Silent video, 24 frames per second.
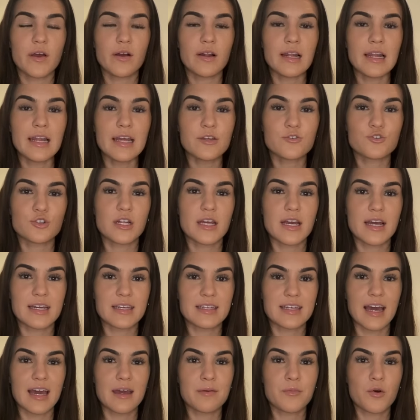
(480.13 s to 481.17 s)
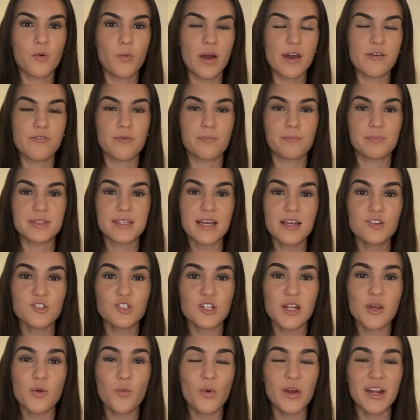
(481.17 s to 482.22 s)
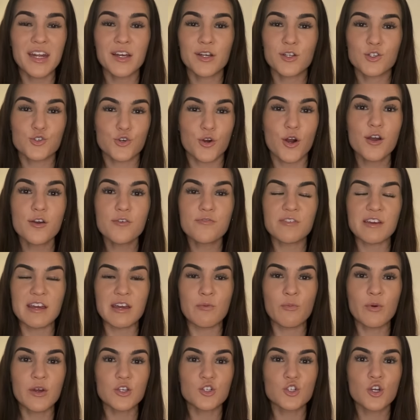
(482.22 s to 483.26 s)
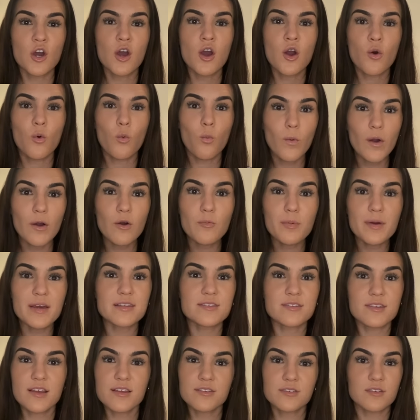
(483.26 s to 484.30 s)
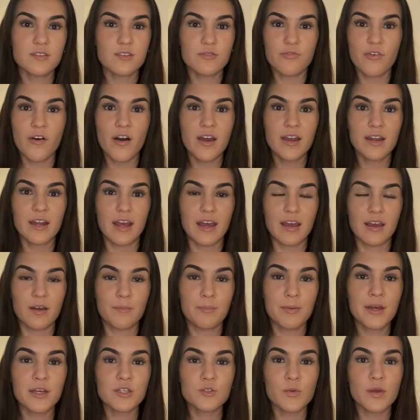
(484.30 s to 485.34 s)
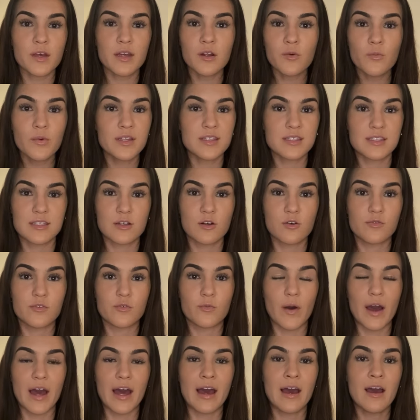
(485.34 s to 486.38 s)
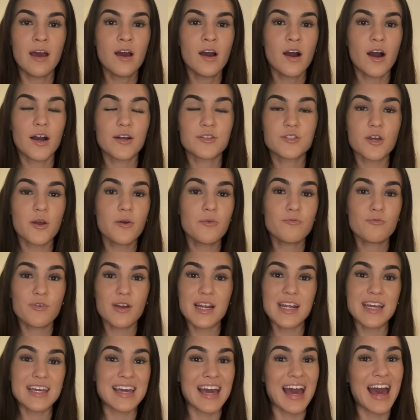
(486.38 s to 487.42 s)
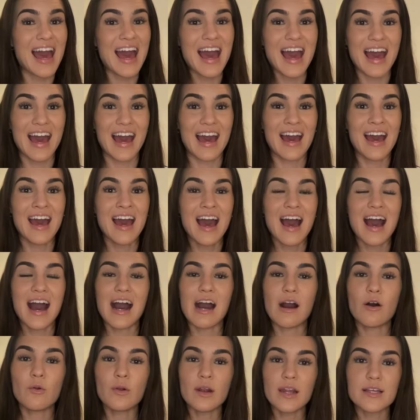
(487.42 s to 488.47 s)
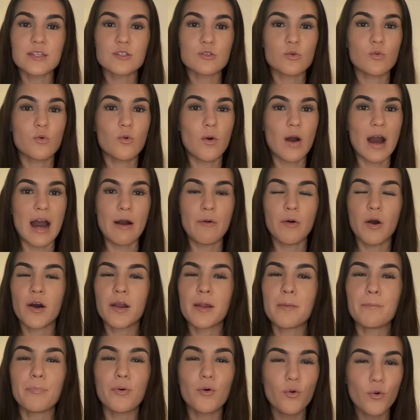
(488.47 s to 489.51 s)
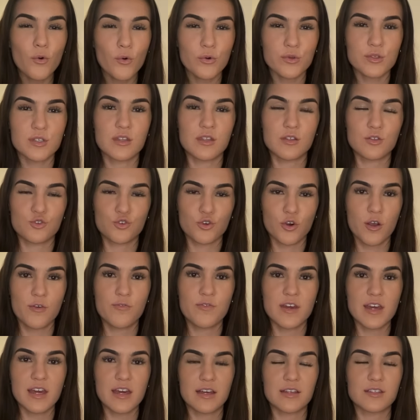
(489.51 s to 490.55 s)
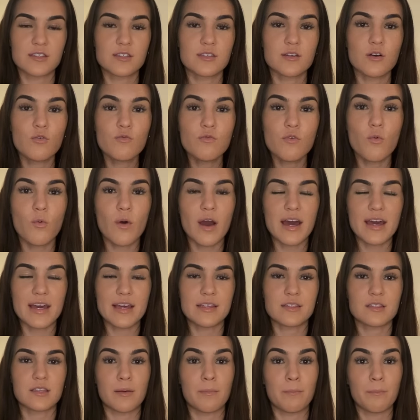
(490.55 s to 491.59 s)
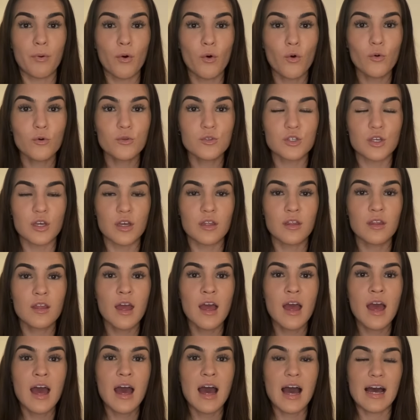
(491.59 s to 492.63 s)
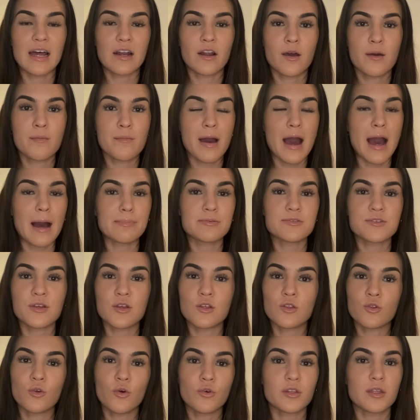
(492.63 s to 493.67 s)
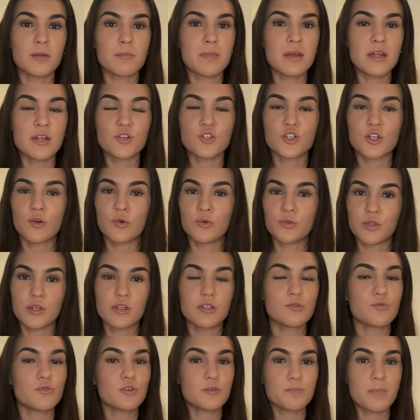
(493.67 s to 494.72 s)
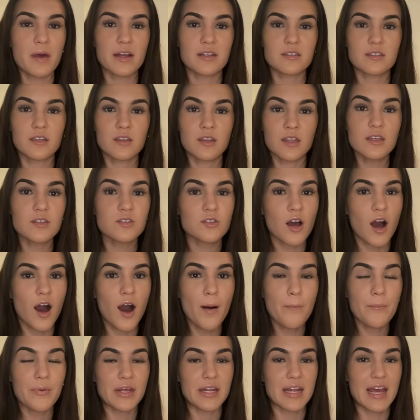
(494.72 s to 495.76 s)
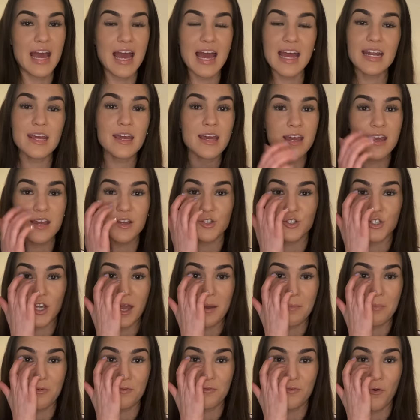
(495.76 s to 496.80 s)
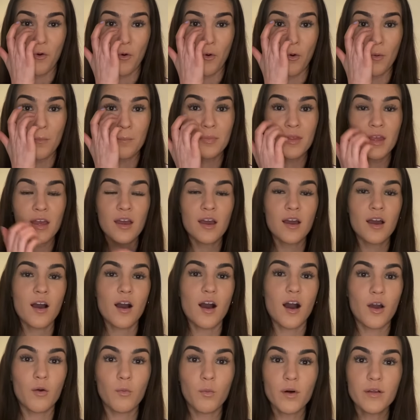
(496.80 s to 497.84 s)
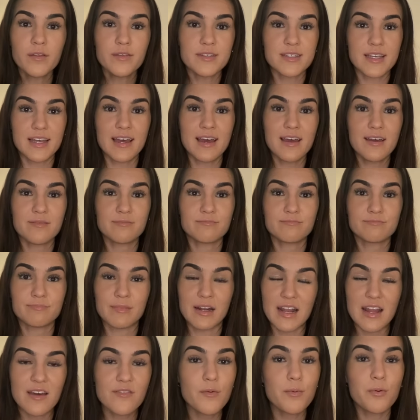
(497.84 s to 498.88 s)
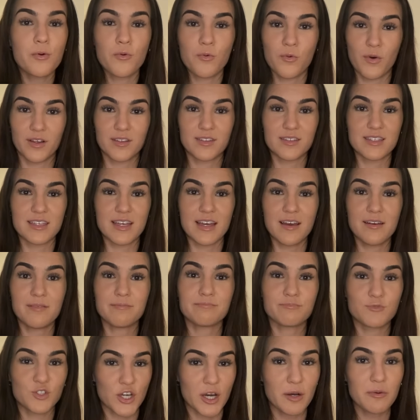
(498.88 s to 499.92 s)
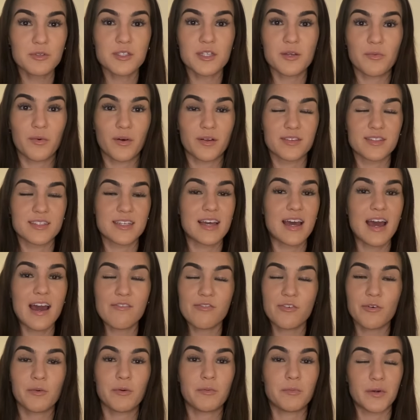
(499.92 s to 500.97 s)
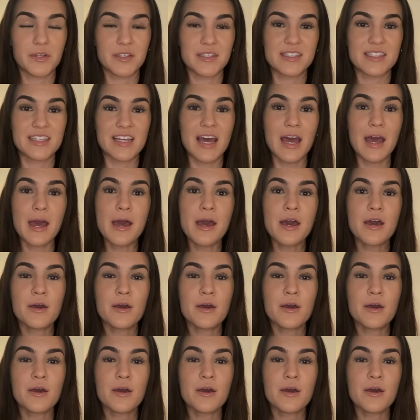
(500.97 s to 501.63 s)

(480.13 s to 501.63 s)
are literally a game away from potentially winning a trophy, which will be season defining, because we're going to win silverware. I don't really care how little or how unimportant this trophy is. Silverware is important, and I'm absolutely not diminishing or disrespecting this cup in any shape or form. I want it. Liverpool want it. Chelsea want it. Everyone wants it.